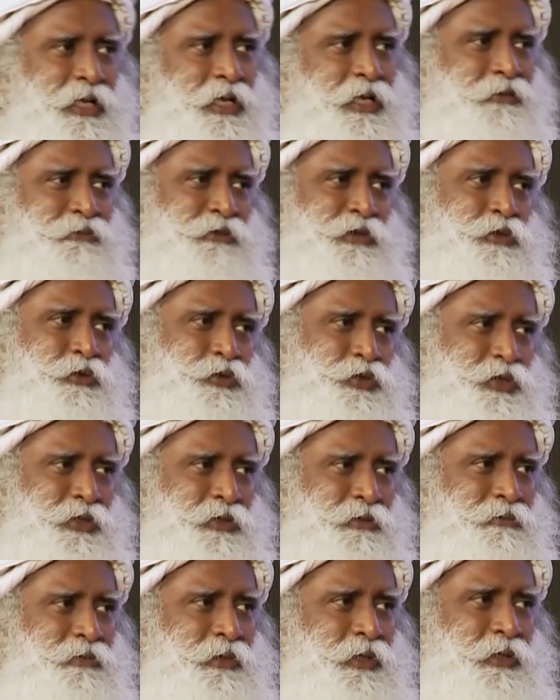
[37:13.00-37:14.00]
not a
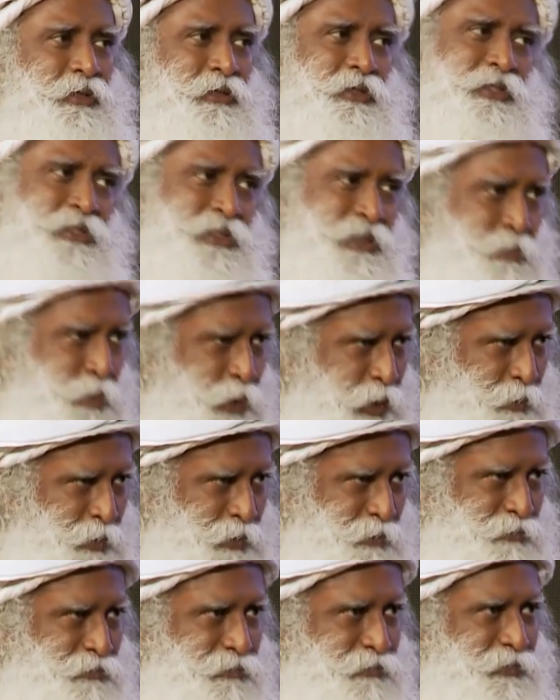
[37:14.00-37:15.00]
revolution. This is a
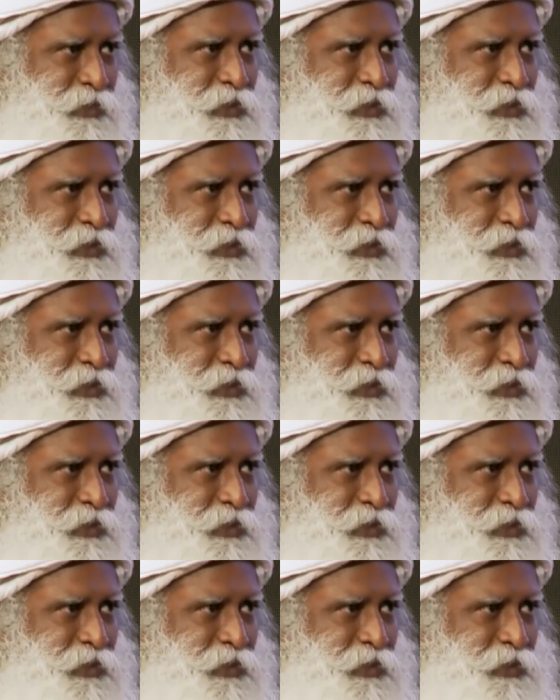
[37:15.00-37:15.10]
problem.